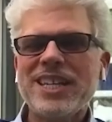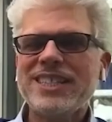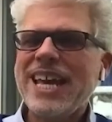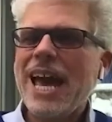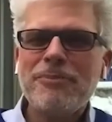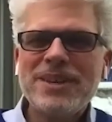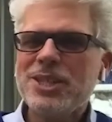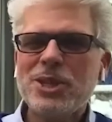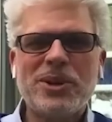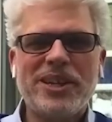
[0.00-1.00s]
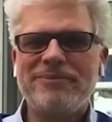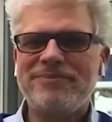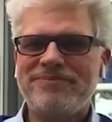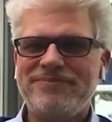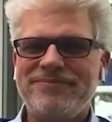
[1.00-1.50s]
can tap into it
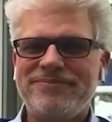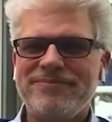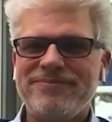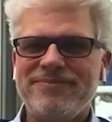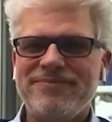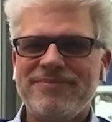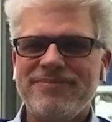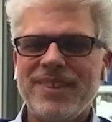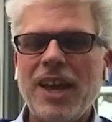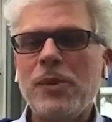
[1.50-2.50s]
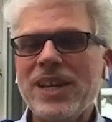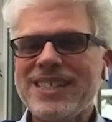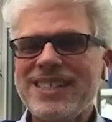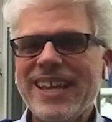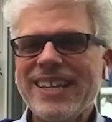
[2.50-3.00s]
and we
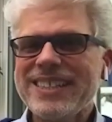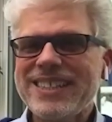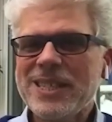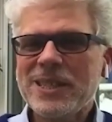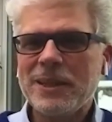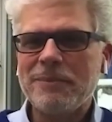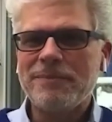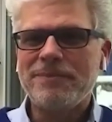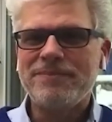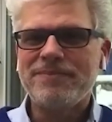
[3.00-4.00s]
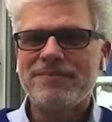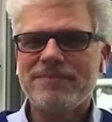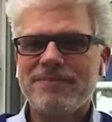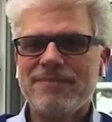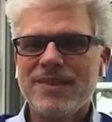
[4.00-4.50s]
can stay consistent.
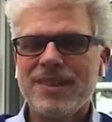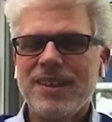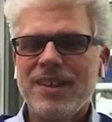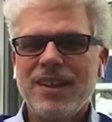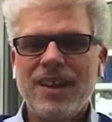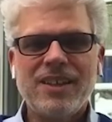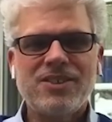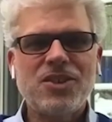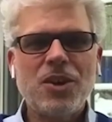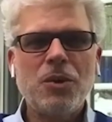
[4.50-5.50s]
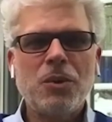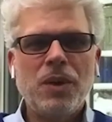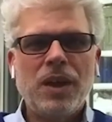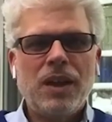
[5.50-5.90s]
And so